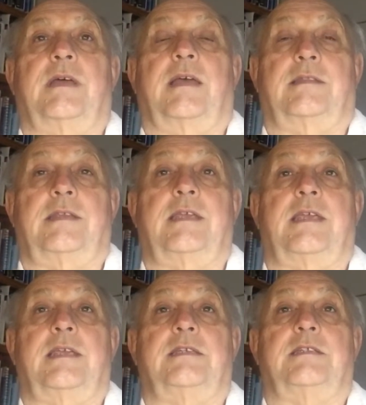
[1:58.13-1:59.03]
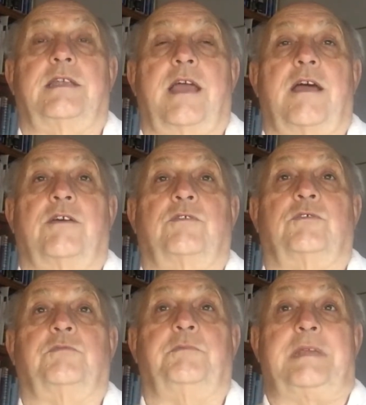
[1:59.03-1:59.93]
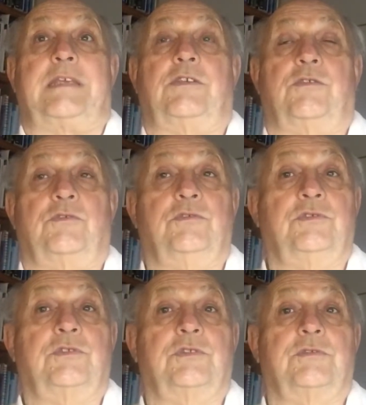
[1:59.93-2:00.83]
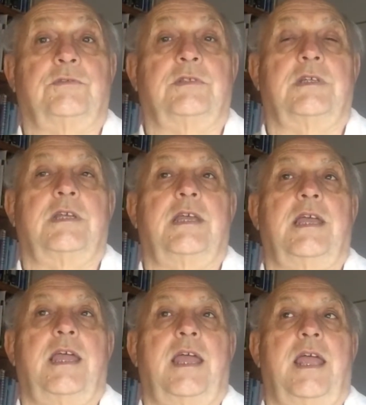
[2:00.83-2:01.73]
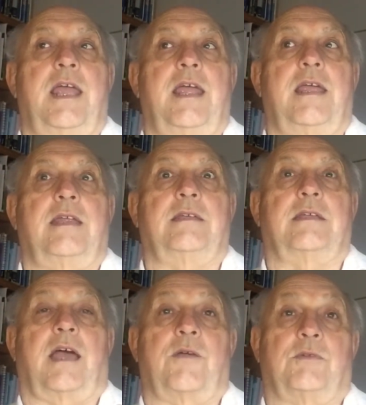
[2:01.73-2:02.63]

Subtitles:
I think is now being used, and I